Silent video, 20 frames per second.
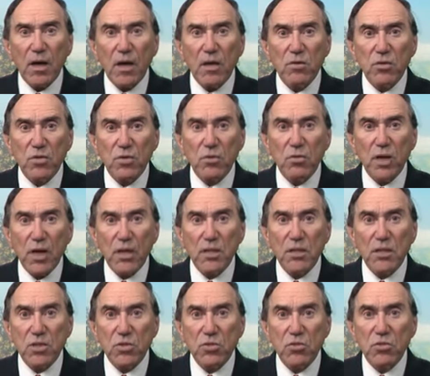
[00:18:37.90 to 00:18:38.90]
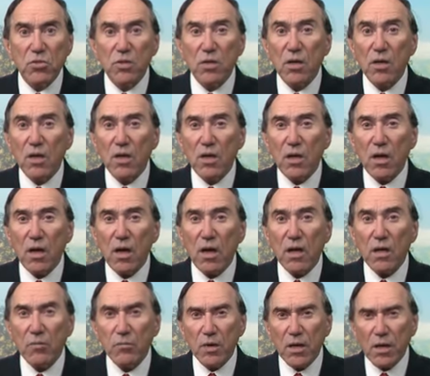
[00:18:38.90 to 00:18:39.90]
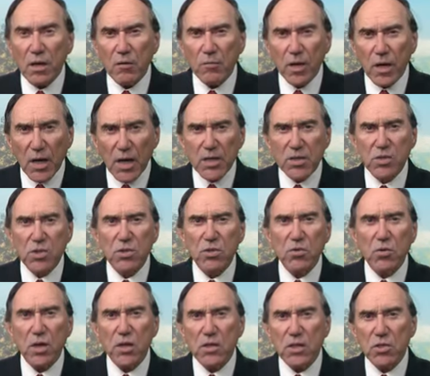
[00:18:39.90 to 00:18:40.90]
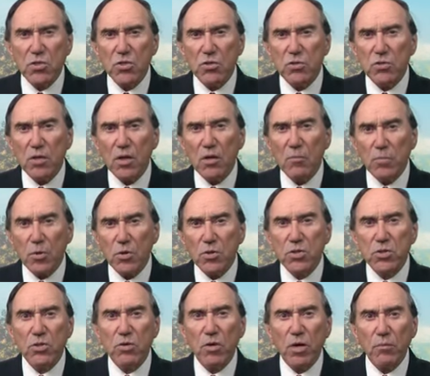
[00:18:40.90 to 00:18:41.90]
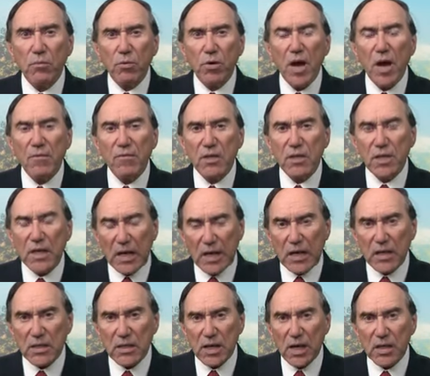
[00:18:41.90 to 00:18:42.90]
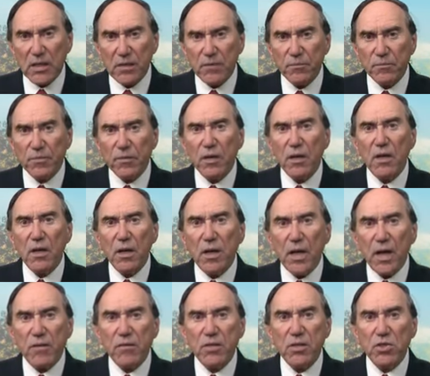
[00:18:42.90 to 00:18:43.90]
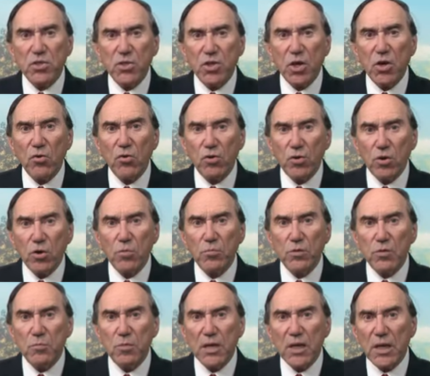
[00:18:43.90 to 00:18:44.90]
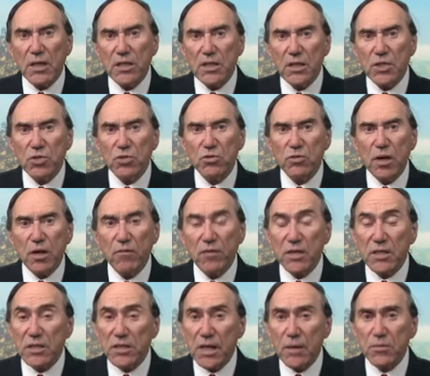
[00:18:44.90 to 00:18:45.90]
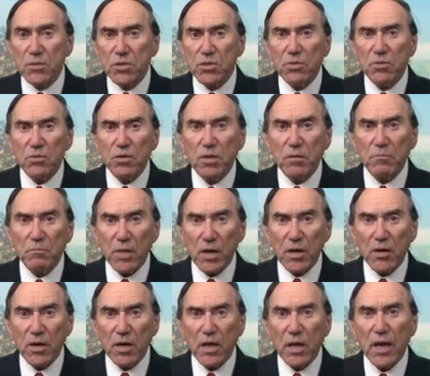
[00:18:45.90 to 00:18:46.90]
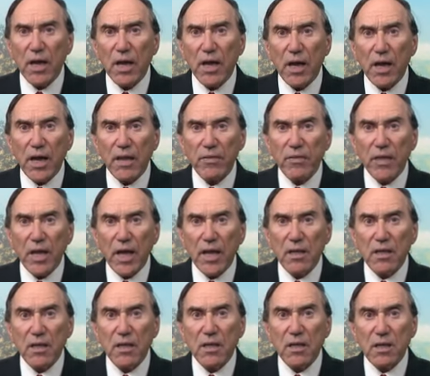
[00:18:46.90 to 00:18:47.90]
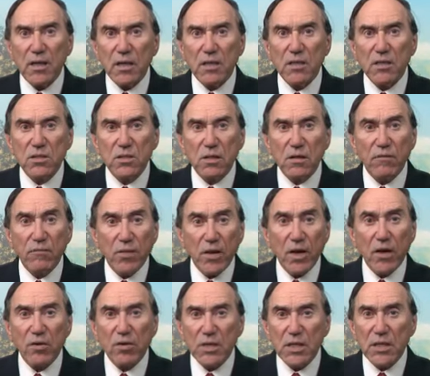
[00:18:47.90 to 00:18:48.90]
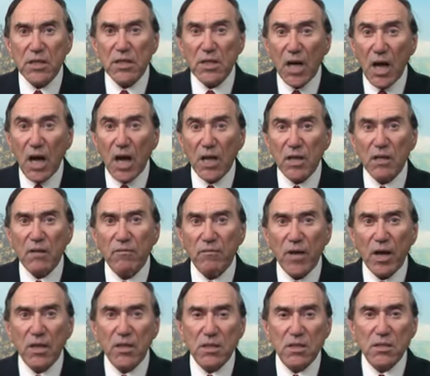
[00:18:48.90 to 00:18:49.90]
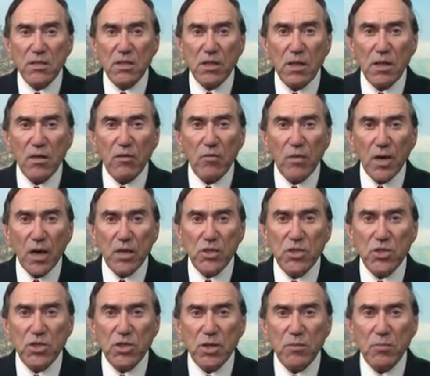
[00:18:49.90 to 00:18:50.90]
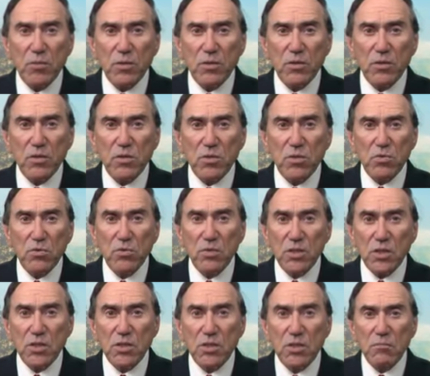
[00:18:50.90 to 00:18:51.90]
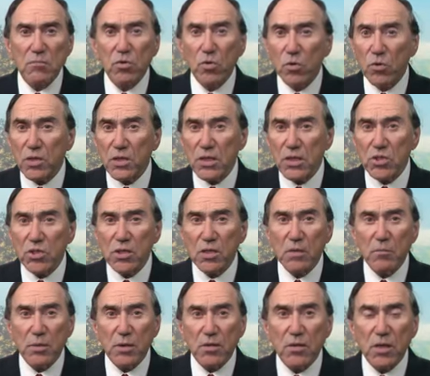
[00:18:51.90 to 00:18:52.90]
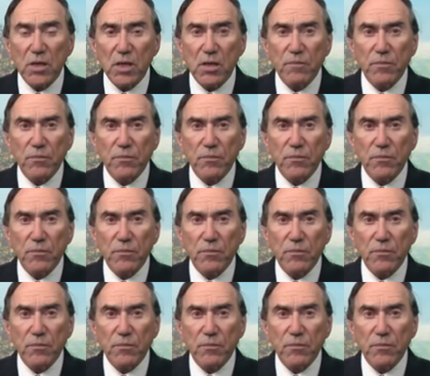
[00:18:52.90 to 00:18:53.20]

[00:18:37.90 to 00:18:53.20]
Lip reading: to a teacher's in relation to a teacher's personal and private conduct. Evidence showed Erb to be a teacher of exceptional merit and that his affair did not affect his relationship with the school system nor teaching ability.